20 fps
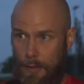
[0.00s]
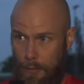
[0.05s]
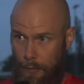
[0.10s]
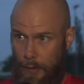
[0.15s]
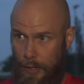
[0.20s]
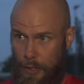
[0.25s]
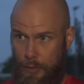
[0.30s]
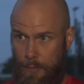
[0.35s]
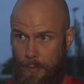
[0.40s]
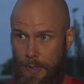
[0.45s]

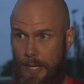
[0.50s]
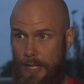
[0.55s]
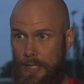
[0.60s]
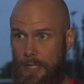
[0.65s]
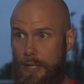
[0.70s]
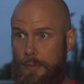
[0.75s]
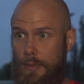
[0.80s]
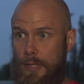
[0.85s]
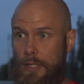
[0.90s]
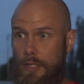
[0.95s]
fresher players
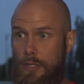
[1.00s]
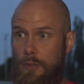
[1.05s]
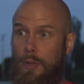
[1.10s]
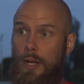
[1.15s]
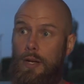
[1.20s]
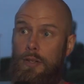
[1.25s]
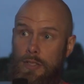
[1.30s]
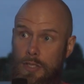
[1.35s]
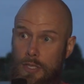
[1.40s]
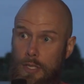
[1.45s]
coming in as
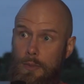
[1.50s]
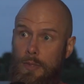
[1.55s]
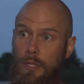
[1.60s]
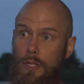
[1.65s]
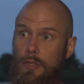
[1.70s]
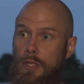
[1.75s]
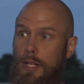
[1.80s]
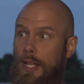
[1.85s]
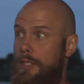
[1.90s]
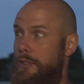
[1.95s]
well, and some of
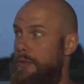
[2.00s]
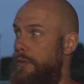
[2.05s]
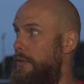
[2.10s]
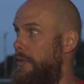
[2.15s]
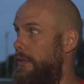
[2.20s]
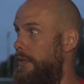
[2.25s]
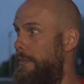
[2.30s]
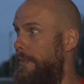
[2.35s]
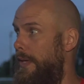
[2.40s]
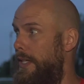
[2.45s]
those lads who
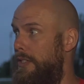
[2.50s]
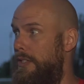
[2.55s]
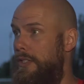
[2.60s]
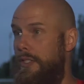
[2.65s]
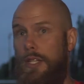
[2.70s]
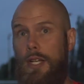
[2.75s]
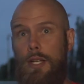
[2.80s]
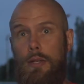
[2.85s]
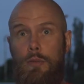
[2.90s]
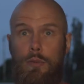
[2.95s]
were on the bench
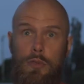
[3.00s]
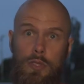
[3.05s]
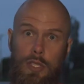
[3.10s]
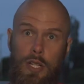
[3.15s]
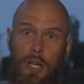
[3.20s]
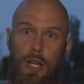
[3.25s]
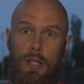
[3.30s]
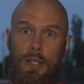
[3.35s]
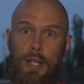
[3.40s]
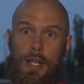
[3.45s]
today will
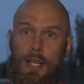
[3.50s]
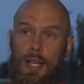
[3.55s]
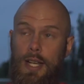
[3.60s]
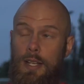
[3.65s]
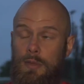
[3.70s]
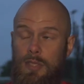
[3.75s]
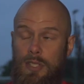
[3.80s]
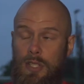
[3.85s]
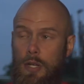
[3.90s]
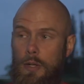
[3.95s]
start that
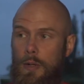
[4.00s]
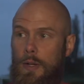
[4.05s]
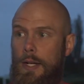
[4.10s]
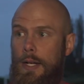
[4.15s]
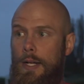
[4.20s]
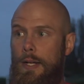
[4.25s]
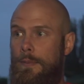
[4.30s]
game, so